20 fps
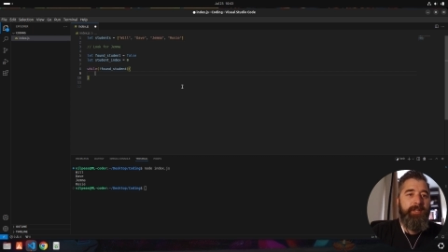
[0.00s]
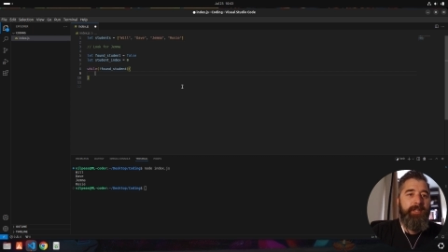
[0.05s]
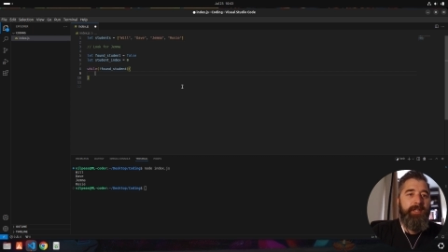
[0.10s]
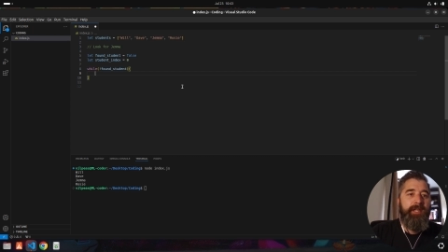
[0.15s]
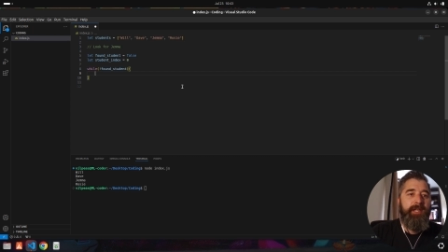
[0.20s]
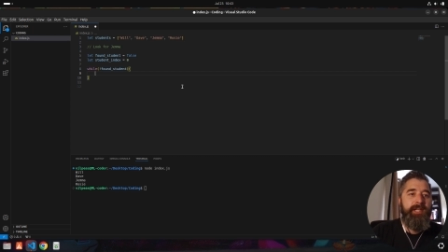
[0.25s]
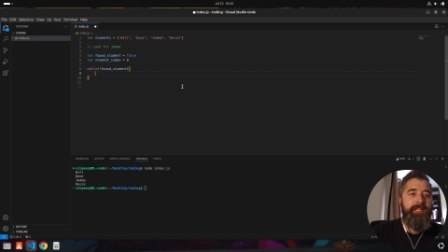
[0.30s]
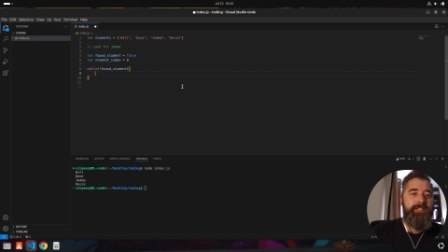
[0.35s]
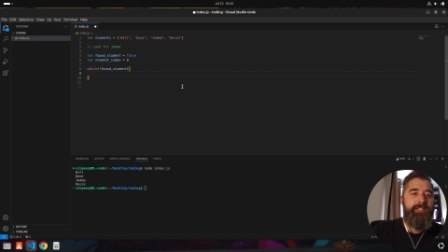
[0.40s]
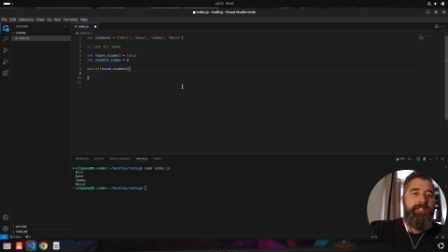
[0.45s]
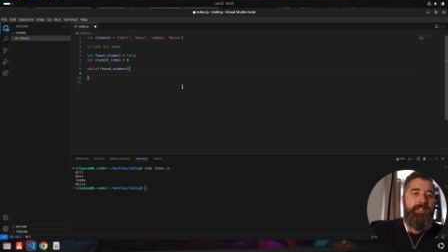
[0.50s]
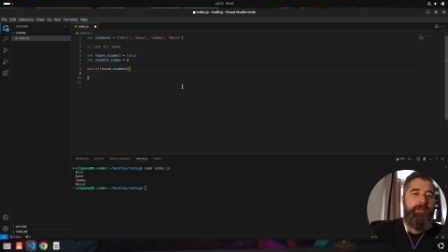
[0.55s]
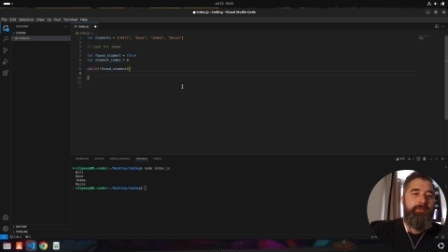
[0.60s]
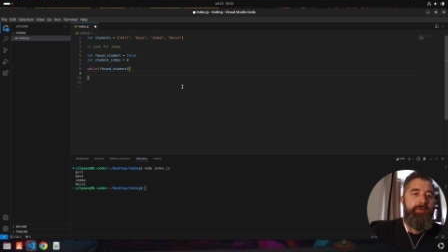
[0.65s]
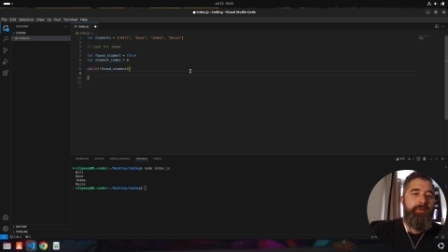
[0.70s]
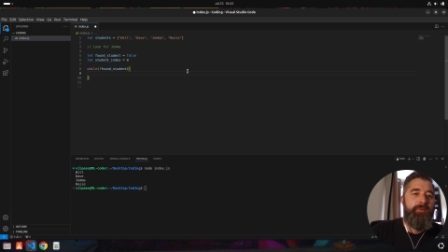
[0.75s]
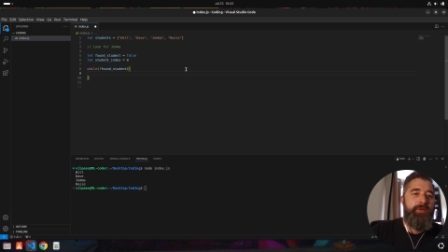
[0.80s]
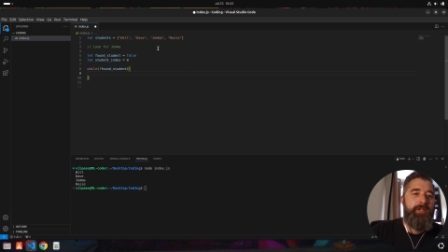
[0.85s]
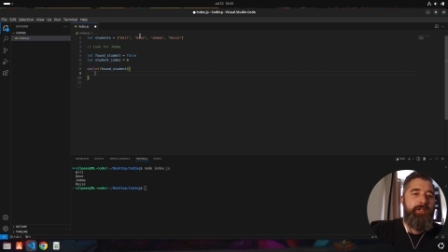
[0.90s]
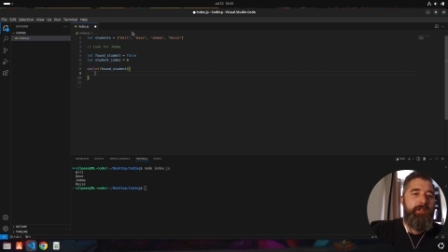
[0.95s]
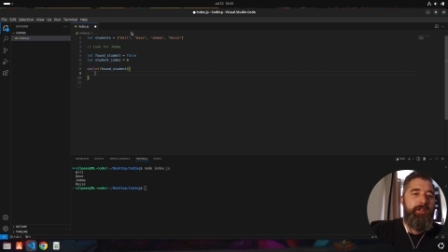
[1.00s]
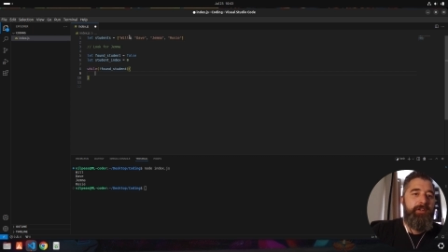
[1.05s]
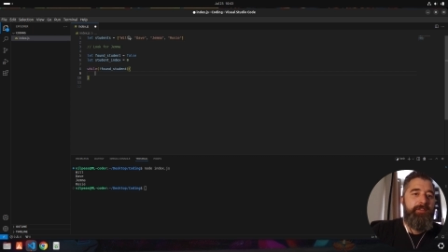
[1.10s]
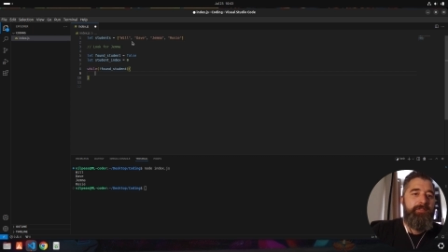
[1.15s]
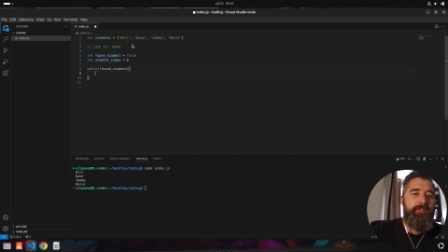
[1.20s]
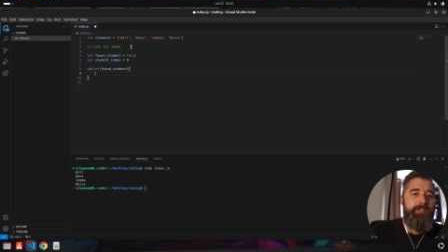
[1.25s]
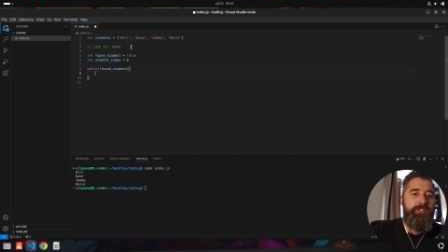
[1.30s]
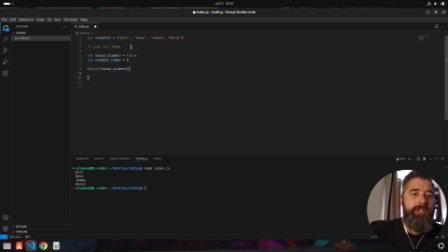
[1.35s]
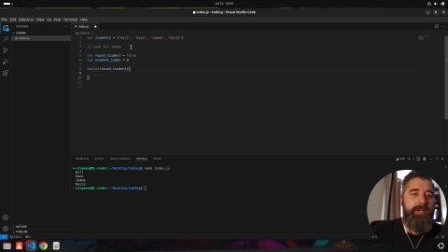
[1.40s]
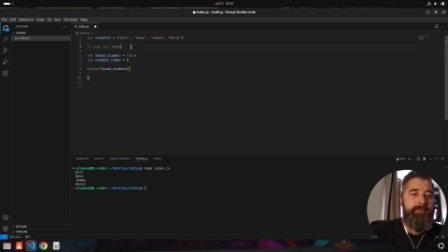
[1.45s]
Let's say we want to look for
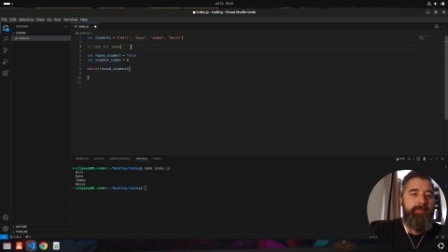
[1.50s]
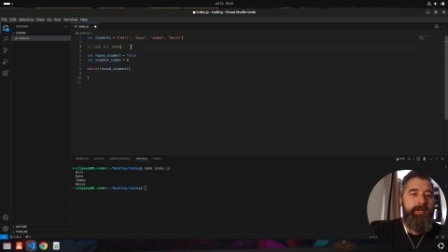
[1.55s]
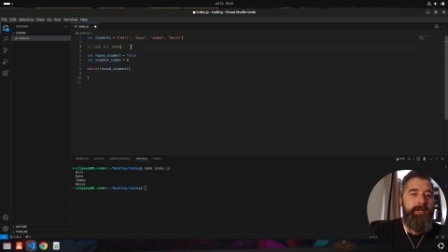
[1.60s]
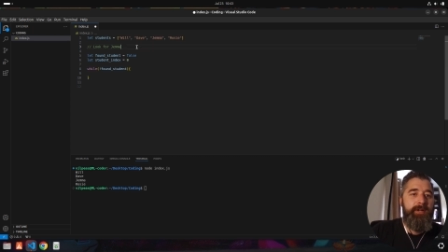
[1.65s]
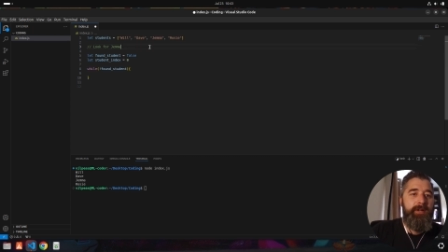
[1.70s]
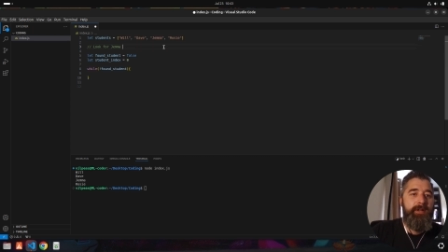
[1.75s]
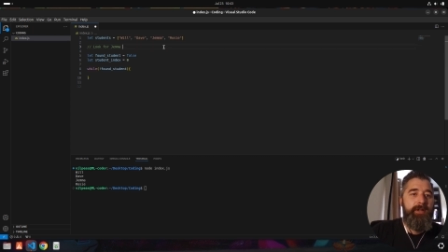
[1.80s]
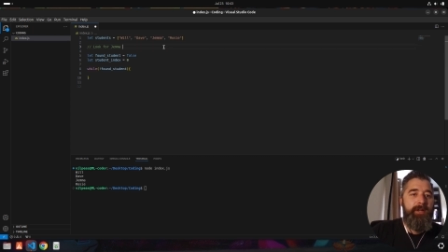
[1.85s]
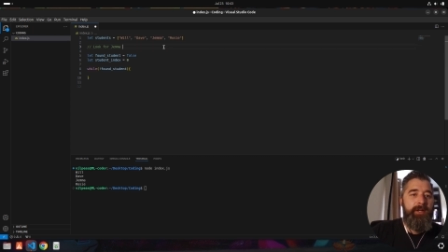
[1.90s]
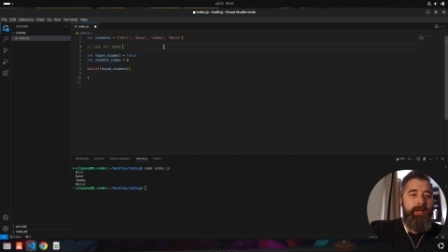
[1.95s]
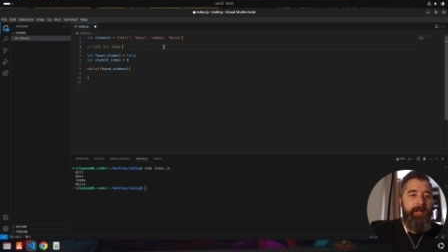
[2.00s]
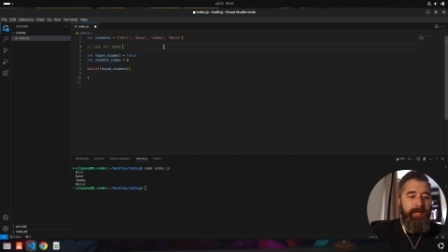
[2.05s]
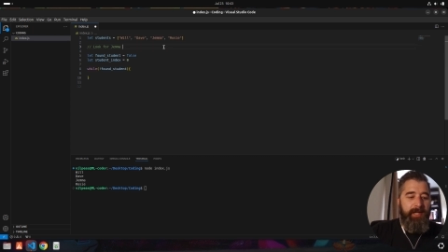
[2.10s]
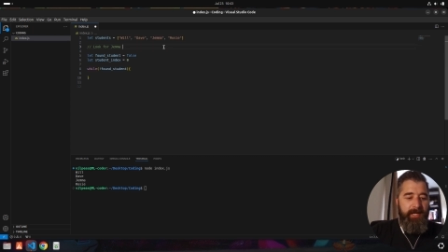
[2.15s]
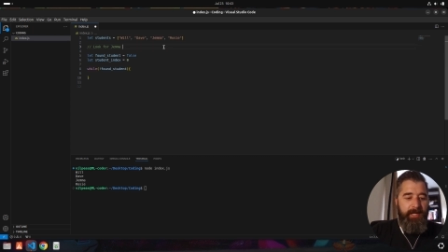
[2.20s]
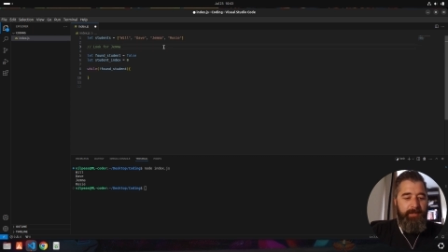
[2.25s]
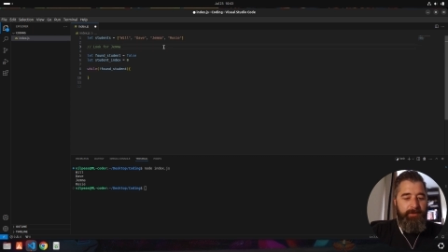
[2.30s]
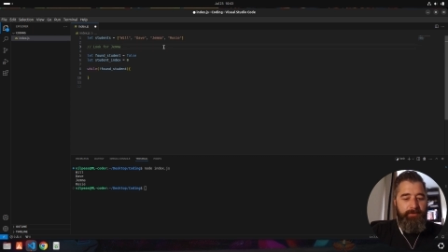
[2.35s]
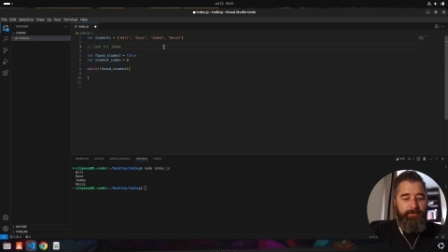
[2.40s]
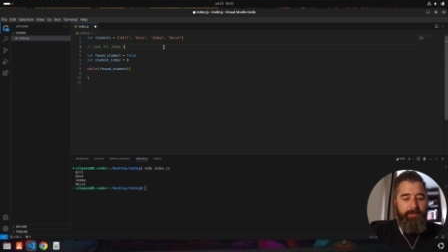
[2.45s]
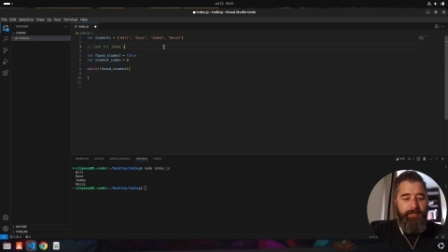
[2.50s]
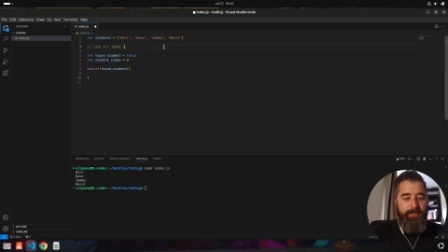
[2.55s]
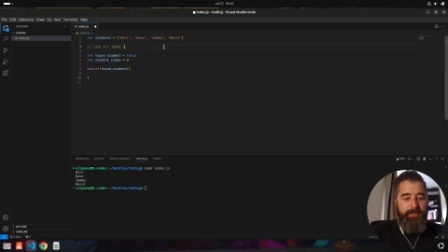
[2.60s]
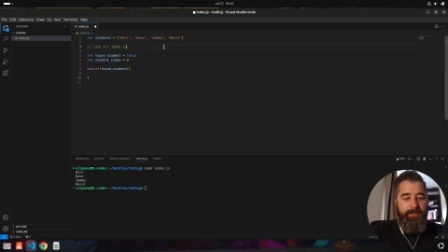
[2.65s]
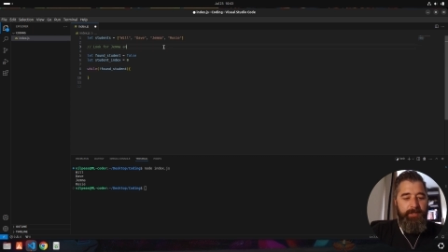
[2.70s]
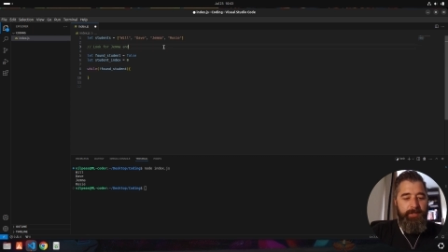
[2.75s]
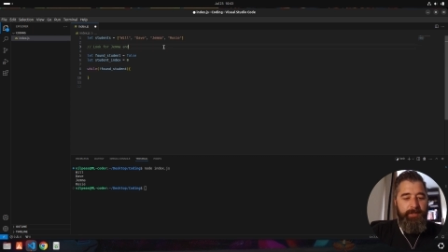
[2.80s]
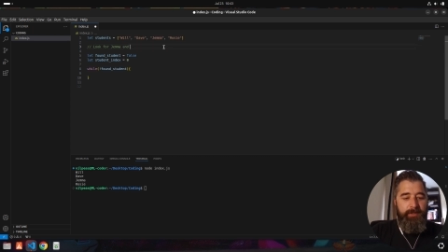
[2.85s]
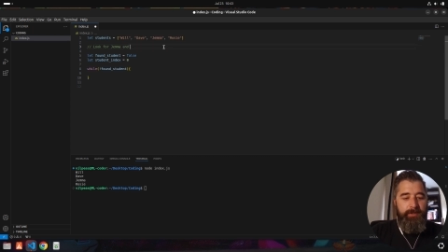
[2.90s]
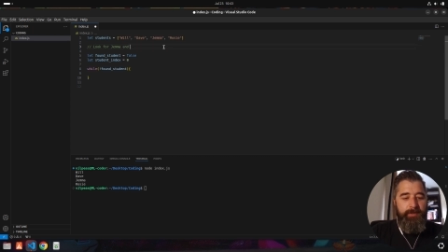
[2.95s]
Gemma and return